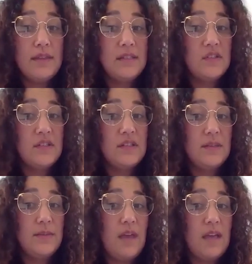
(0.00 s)
is just the
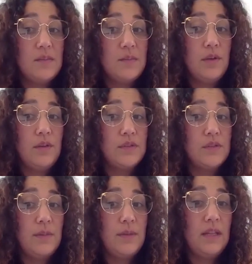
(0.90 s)
tip of the iceberg, and there's
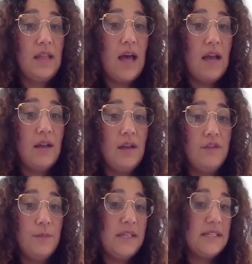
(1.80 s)
going to be a lot
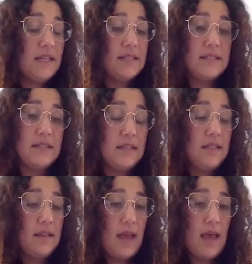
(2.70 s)
of
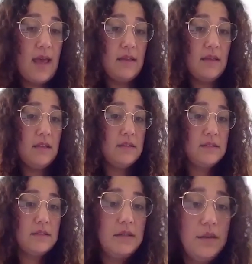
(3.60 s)
PTSD that
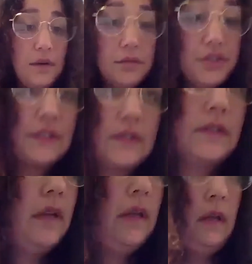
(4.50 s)
is, you know,
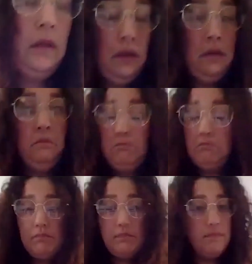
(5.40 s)
just
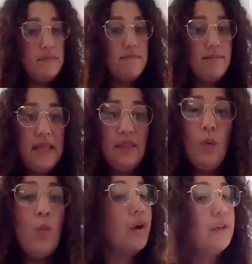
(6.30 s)
in the
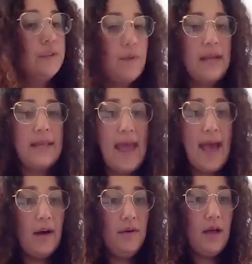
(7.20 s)
works right
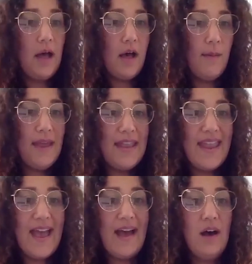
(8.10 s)
now. And
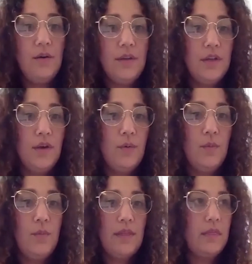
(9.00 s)
now, you know,
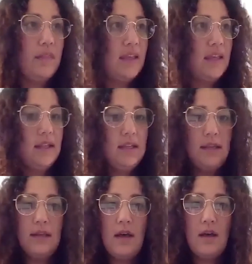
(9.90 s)
with the
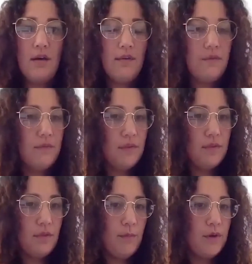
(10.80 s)
killing of
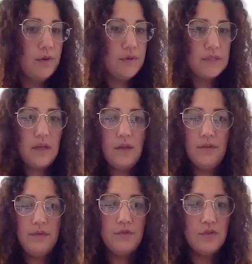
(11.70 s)
the murders
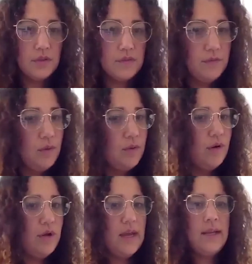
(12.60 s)
of George
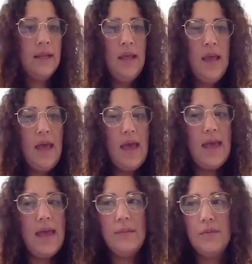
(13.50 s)
Floyd
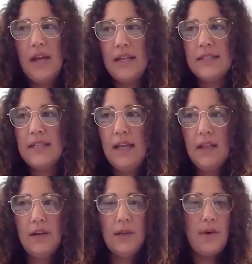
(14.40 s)
and Breonna
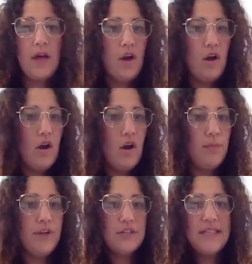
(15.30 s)
Taylor and Ahmaud
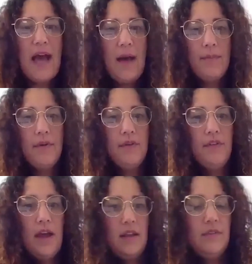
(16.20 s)
Arbery, on top of
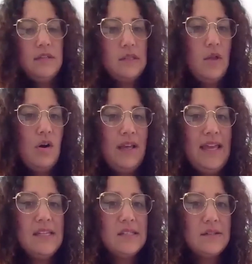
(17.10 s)
kind of this long
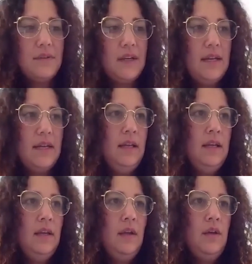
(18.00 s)
history,
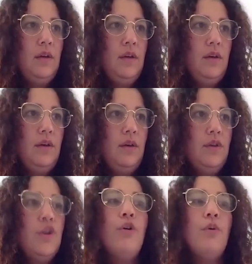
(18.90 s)

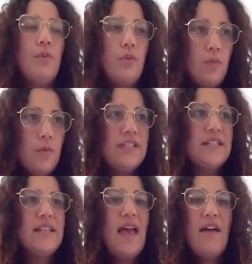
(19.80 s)
you know, we
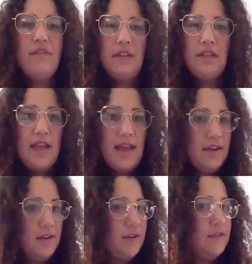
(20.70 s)
just have
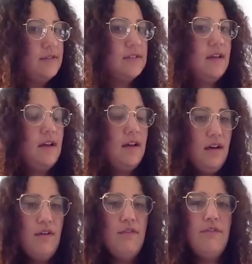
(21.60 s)
layers
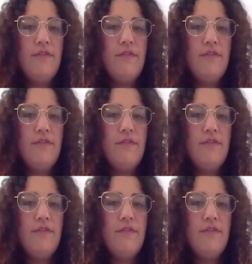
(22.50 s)
of